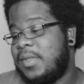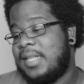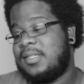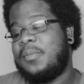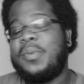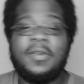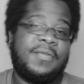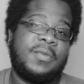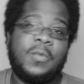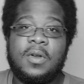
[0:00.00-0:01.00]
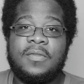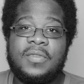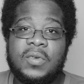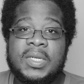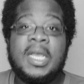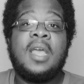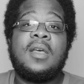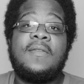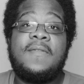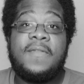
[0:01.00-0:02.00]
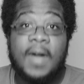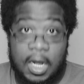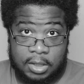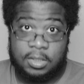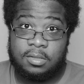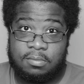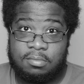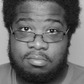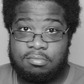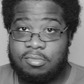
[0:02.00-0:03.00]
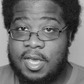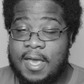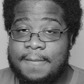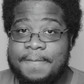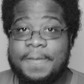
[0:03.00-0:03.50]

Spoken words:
that's the perfect word for it. Fucked. Okay?